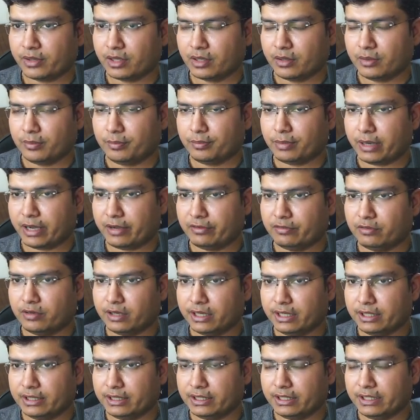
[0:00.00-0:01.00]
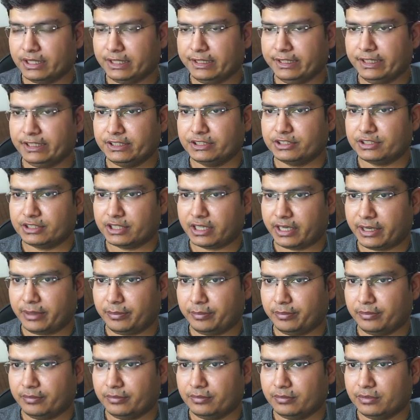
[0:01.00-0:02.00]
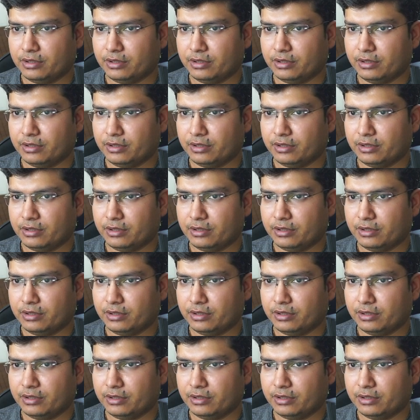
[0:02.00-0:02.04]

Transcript: by 1 each time.